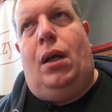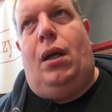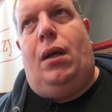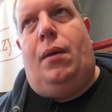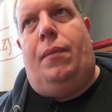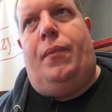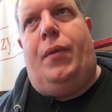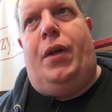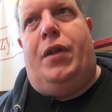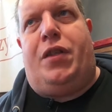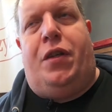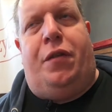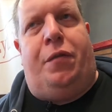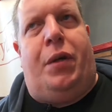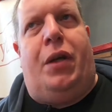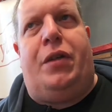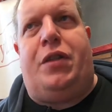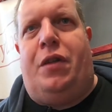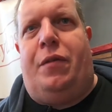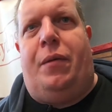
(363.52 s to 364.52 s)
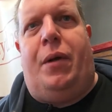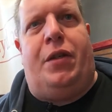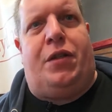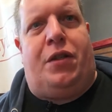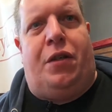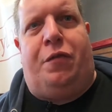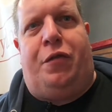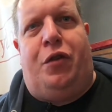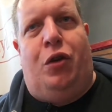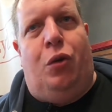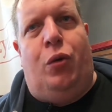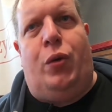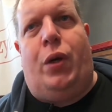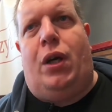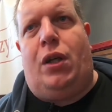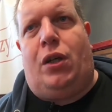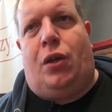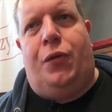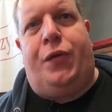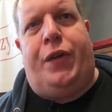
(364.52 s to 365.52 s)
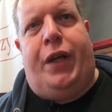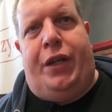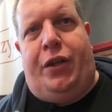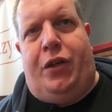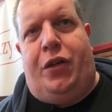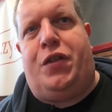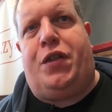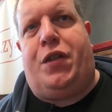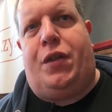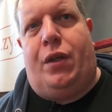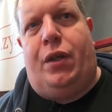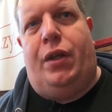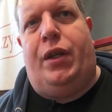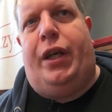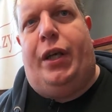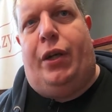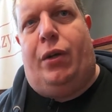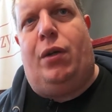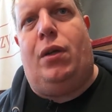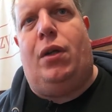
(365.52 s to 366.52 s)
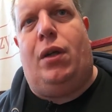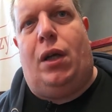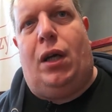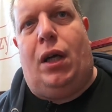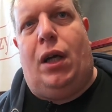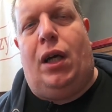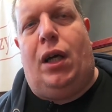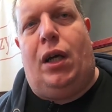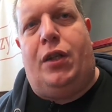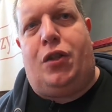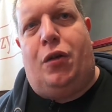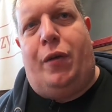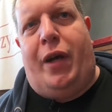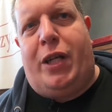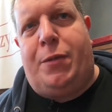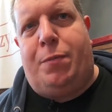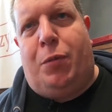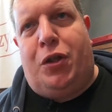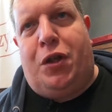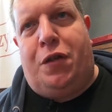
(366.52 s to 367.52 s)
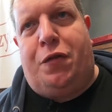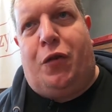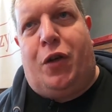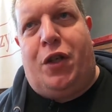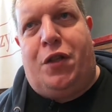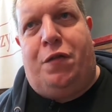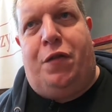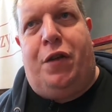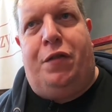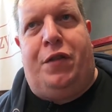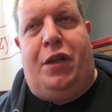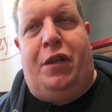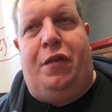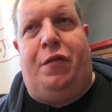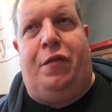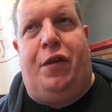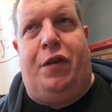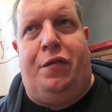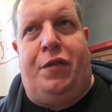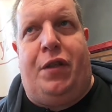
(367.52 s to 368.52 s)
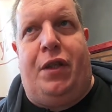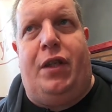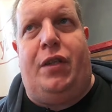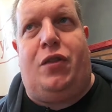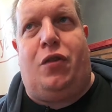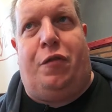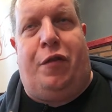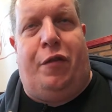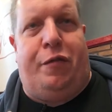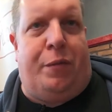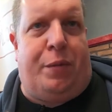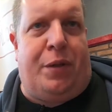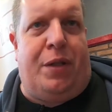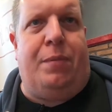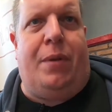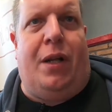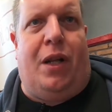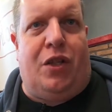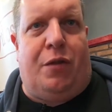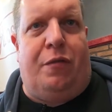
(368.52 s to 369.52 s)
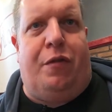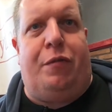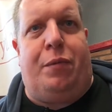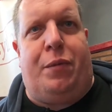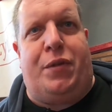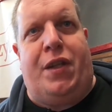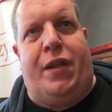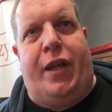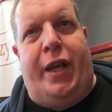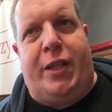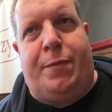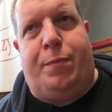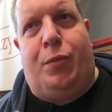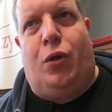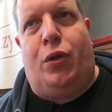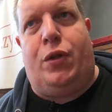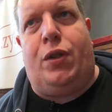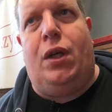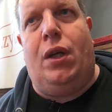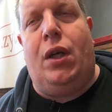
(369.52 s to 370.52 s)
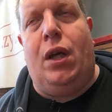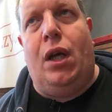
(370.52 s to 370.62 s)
it a it's a it's a, it's a few uh, containers a year. Uh, so, export is for us 50-50, so 50% Belgian, 50% export.